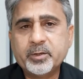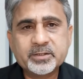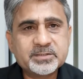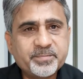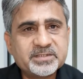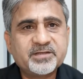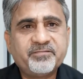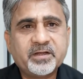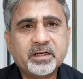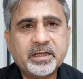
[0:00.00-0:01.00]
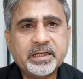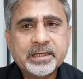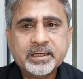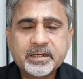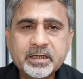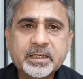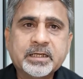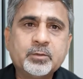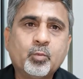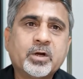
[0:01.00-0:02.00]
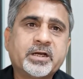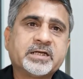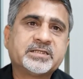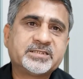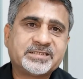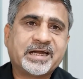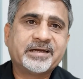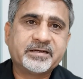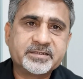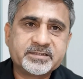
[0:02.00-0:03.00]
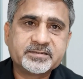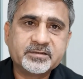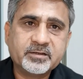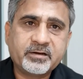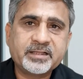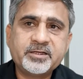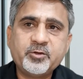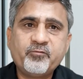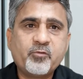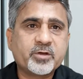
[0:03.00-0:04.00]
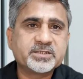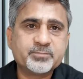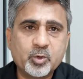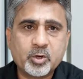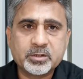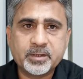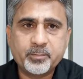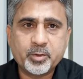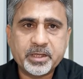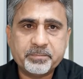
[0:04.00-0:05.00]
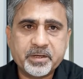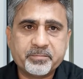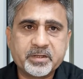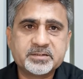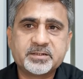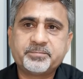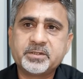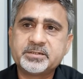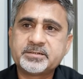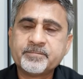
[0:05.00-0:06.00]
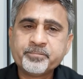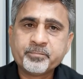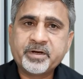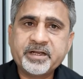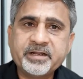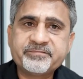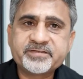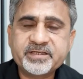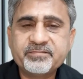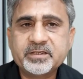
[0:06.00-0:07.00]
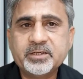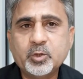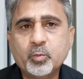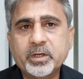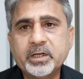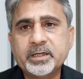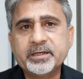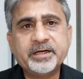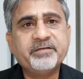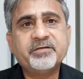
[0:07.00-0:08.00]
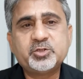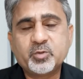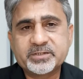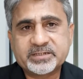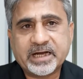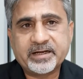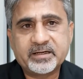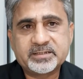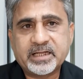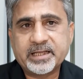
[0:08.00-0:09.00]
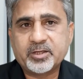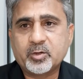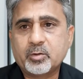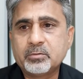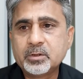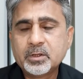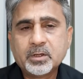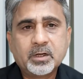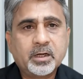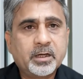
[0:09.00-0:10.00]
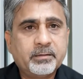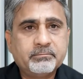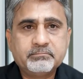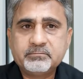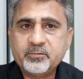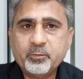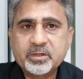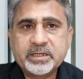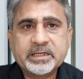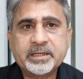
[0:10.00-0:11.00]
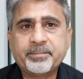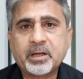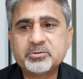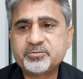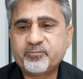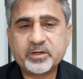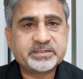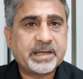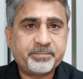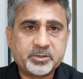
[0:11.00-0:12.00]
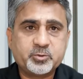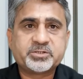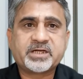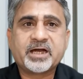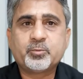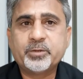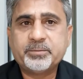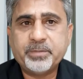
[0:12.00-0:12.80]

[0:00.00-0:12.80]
specifically learn what are the standards. Rather, you focus more on the bookkeeping principles. But in F7, you will learn individual standards like, you will learn about, for example, to start with